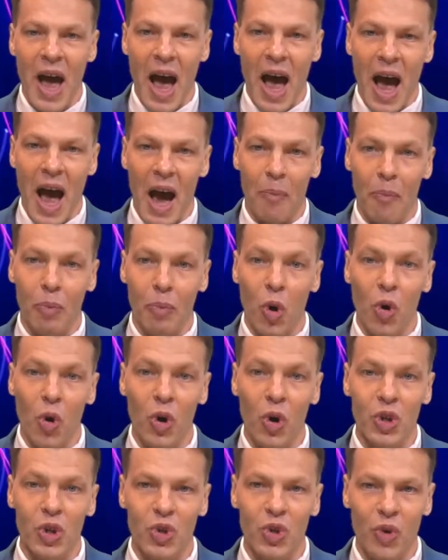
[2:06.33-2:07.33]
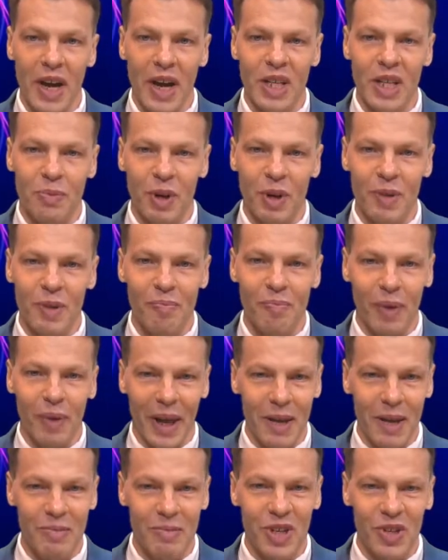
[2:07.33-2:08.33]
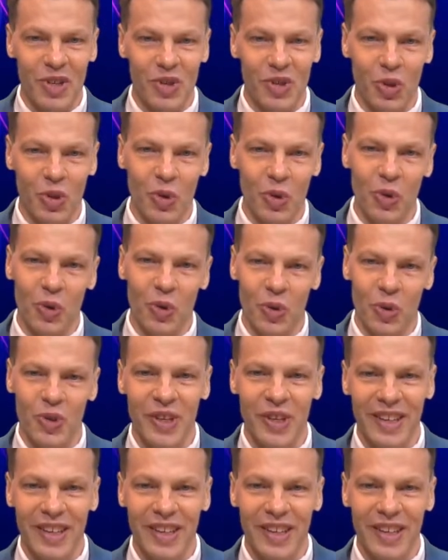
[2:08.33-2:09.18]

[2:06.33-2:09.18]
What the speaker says: a poor tradesman blames his tools.